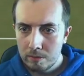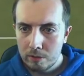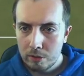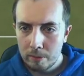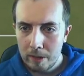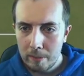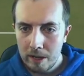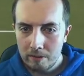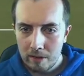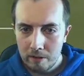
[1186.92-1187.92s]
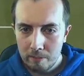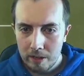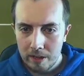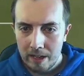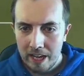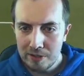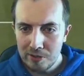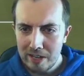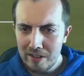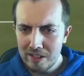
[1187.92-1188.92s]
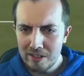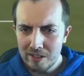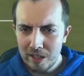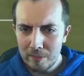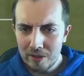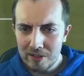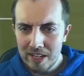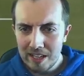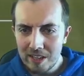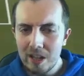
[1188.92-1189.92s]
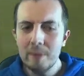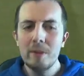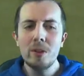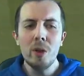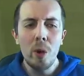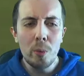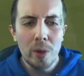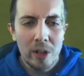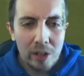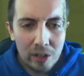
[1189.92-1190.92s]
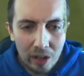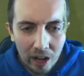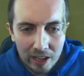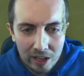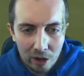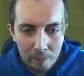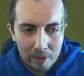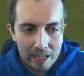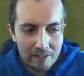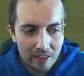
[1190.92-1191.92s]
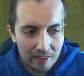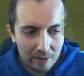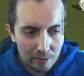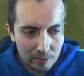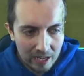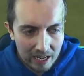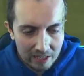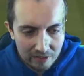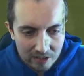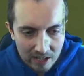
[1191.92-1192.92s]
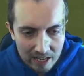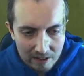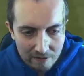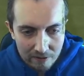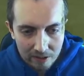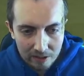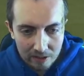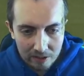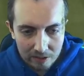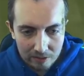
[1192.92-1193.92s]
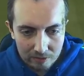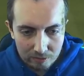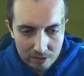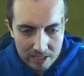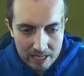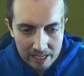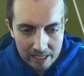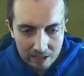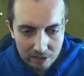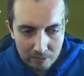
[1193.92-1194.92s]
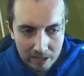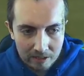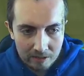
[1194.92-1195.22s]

Got a bit of pen, ref, but... Jesus Navas! Come on, second time. No! I can't believe that. That was one hell of a save. Ridiculous, man.